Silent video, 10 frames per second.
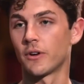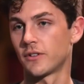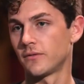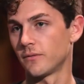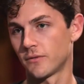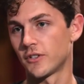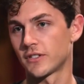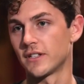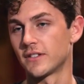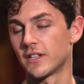We're
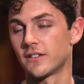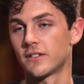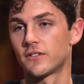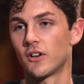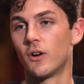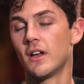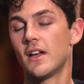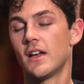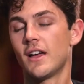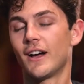just in season, so
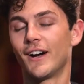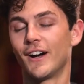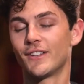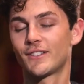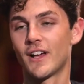it's